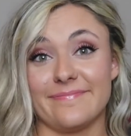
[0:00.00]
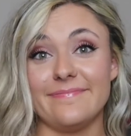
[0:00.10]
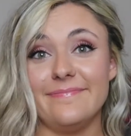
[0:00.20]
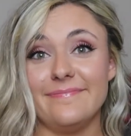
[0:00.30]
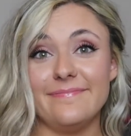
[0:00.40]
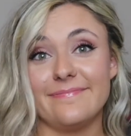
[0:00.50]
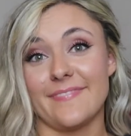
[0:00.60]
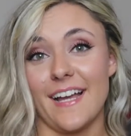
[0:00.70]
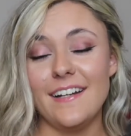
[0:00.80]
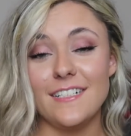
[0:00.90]
I
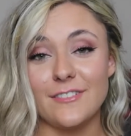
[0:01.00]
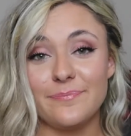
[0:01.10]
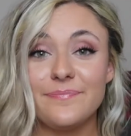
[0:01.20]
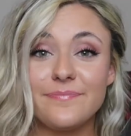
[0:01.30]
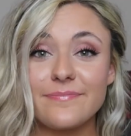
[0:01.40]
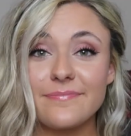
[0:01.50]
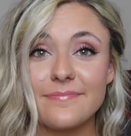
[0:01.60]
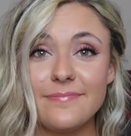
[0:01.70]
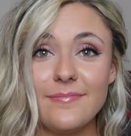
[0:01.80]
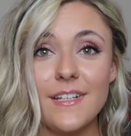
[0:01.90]
don't know.
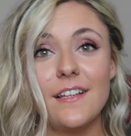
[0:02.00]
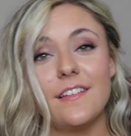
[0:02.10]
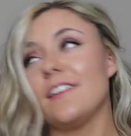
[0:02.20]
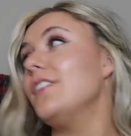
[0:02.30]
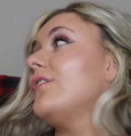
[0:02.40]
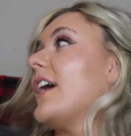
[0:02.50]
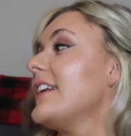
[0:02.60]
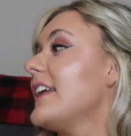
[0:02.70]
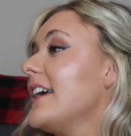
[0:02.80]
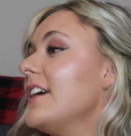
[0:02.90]
You'll
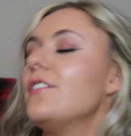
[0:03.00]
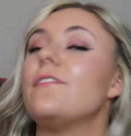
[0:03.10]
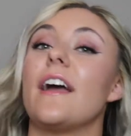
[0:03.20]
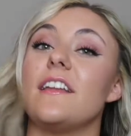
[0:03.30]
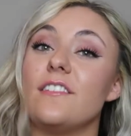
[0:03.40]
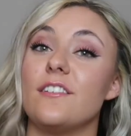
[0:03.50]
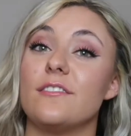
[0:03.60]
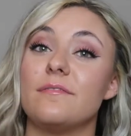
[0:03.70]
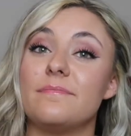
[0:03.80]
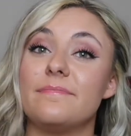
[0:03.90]
find it. It'll find
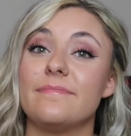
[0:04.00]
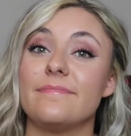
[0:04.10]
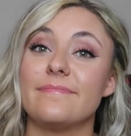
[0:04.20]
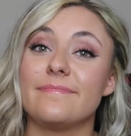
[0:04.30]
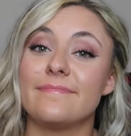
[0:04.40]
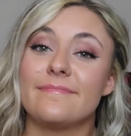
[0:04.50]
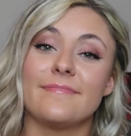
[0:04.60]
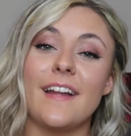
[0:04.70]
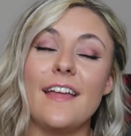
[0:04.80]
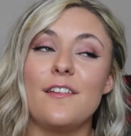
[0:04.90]
you.
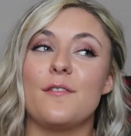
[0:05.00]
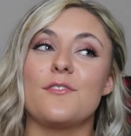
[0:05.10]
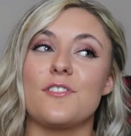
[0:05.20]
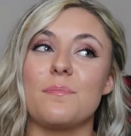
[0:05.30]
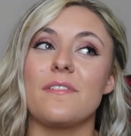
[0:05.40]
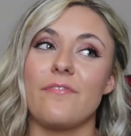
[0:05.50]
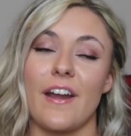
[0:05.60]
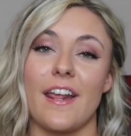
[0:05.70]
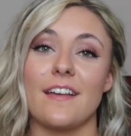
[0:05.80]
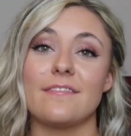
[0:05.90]
I know you're just being
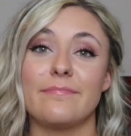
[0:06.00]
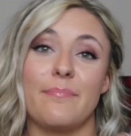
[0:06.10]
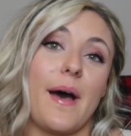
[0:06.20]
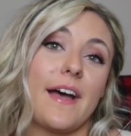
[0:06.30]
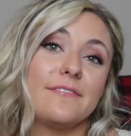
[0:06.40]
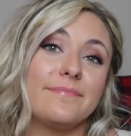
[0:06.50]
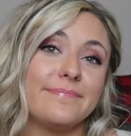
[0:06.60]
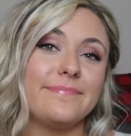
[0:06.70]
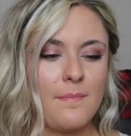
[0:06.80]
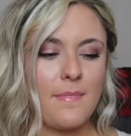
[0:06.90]
funny, but
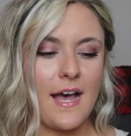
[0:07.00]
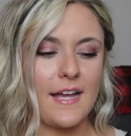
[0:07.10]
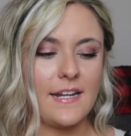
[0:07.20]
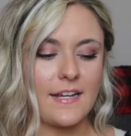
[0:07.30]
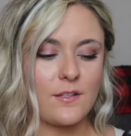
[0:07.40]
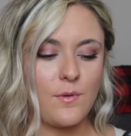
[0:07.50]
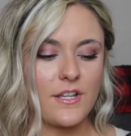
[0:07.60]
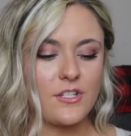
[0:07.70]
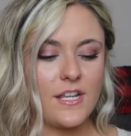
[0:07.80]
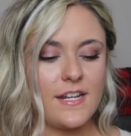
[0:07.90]
My next
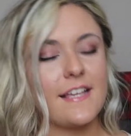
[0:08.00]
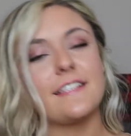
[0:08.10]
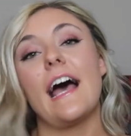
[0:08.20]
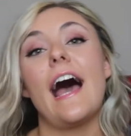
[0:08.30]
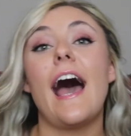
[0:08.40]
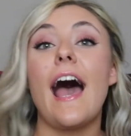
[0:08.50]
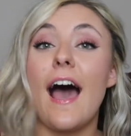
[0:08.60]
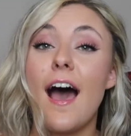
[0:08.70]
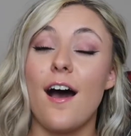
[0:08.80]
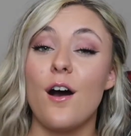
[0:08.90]
question is,
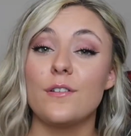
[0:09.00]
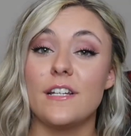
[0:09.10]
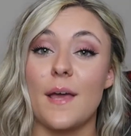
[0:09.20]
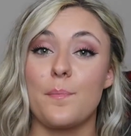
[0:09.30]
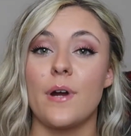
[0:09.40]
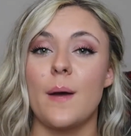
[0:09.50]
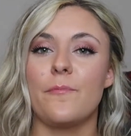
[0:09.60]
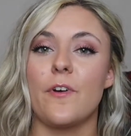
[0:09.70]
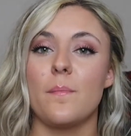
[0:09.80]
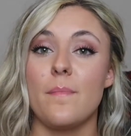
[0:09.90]
how did I
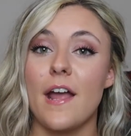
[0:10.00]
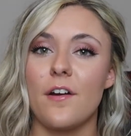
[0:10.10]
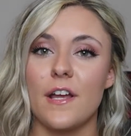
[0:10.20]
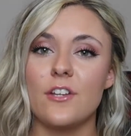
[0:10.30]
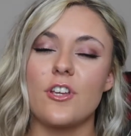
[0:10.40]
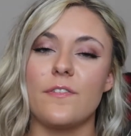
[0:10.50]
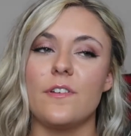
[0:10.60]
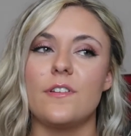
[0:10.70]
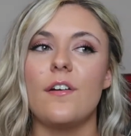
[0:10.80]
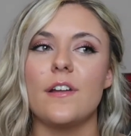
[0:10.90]
prep for marriage? If
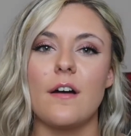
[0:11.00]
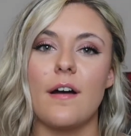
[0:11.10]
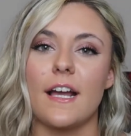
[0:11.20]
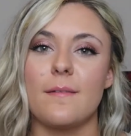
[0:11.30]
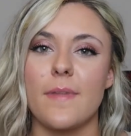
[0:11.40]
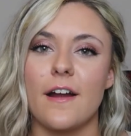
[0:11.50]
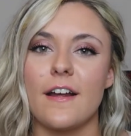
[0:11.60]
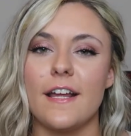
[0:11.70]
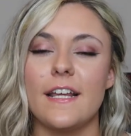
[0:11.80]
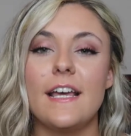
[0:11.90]
you don't know, I got
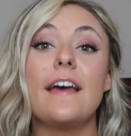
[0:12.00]
married